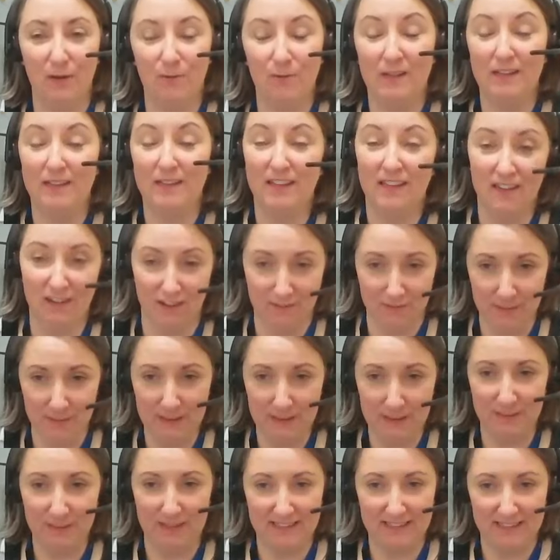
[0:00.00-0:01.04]
Well, a lot of
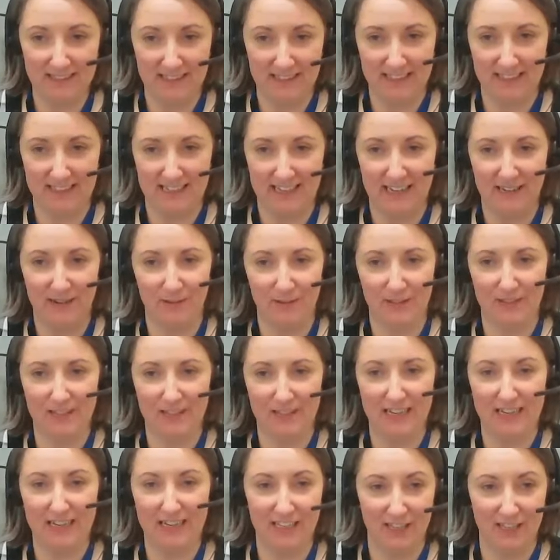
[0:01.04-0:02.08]
people are saying now
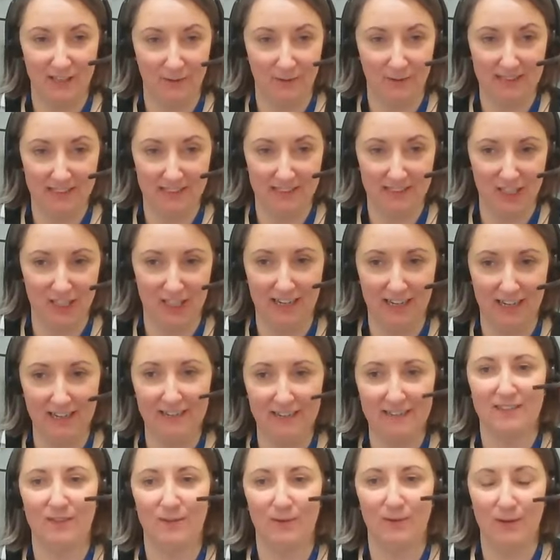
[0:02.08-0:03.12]
thank you in the chat,
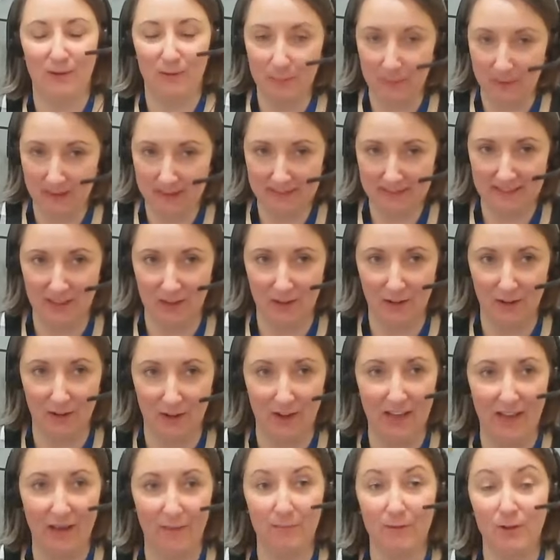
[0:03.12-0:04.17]
so I will pass that
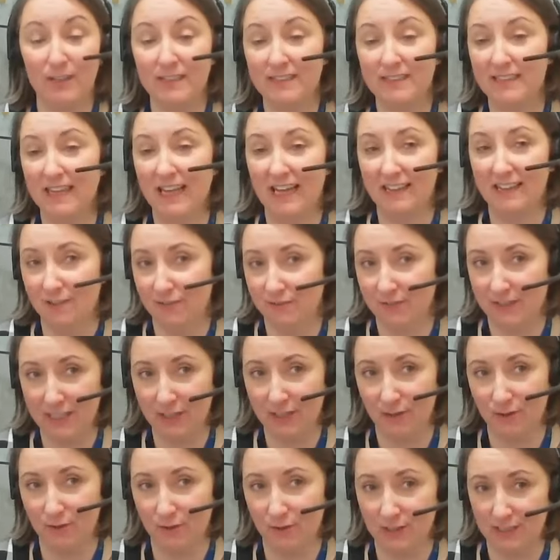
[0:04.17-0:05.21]
on. I'm going to end the
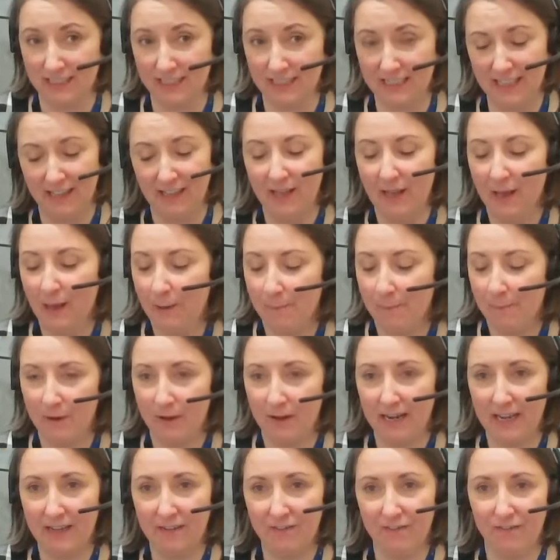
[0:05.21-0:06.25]
recording,
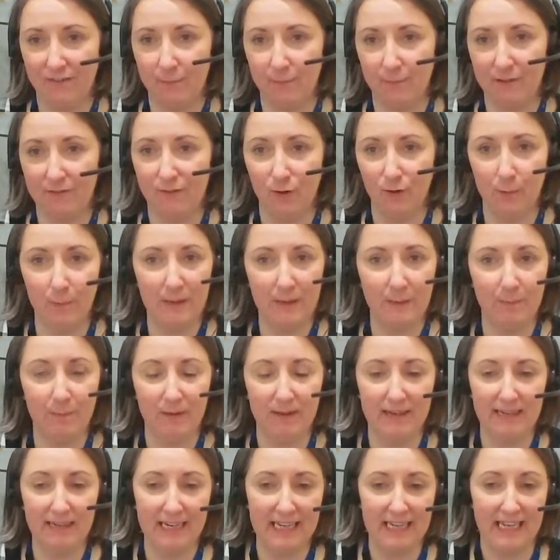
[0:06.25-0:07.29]
but if before people
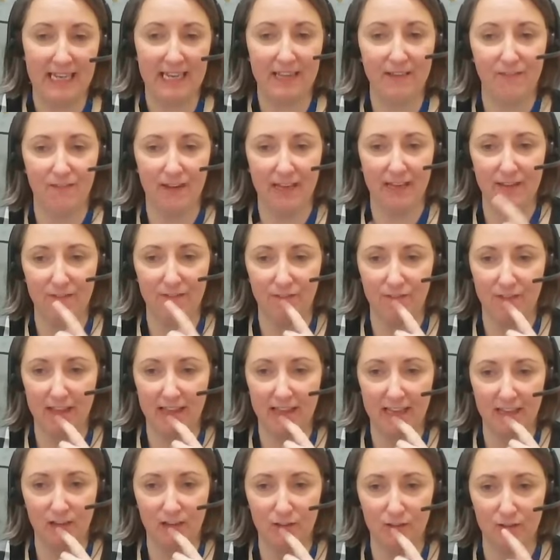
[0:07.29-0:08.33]
leave, if
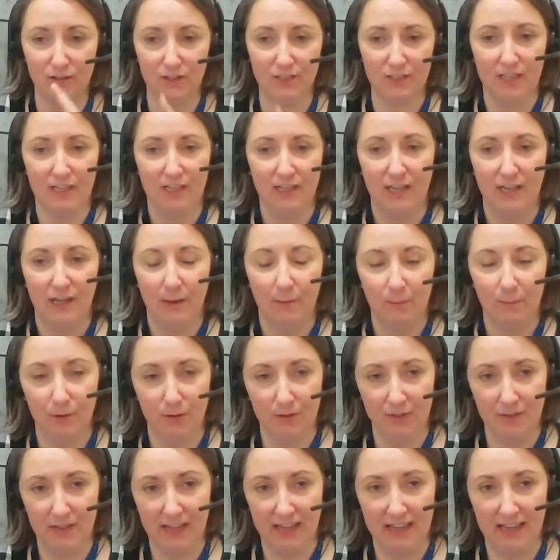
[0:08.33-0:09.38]
they could put
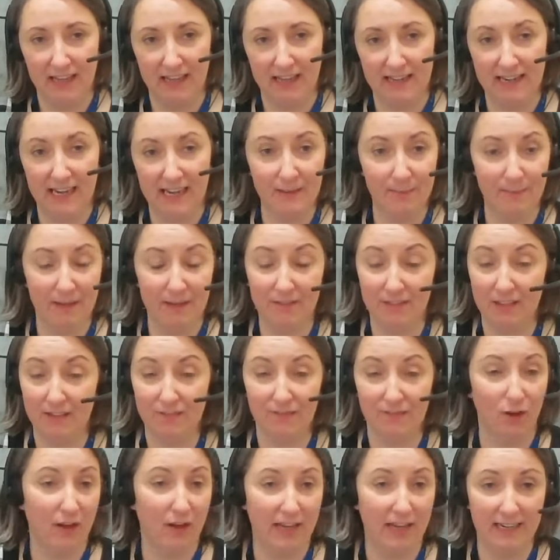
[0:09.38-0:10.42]
their name, if they've
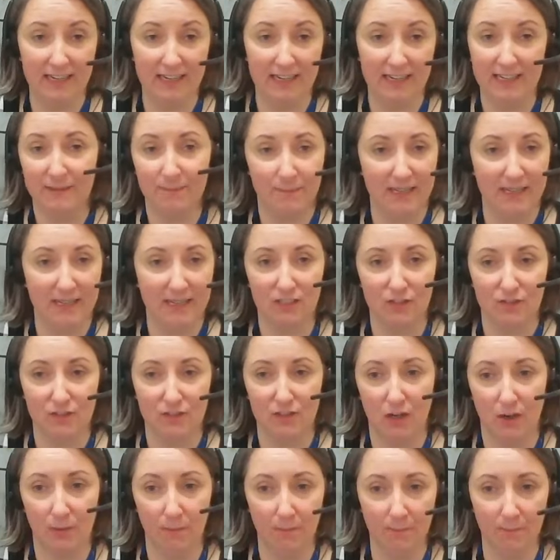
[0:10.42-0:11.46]
got any message for
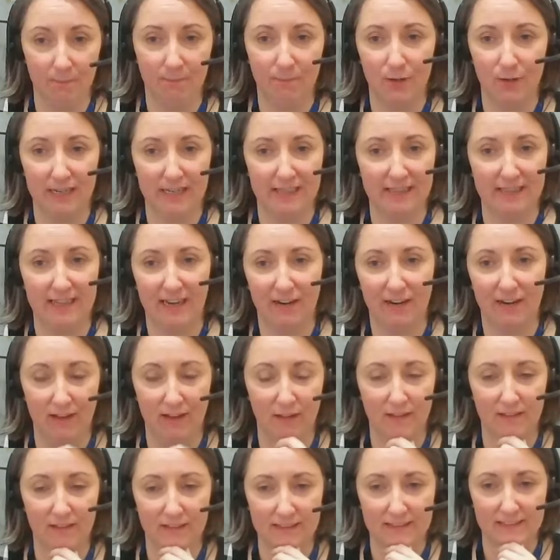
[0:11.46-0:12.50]
Tom, put it in there,
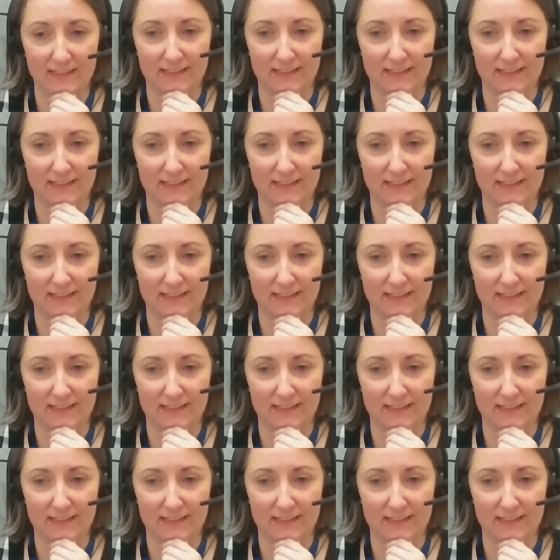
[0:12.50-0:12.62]
I'll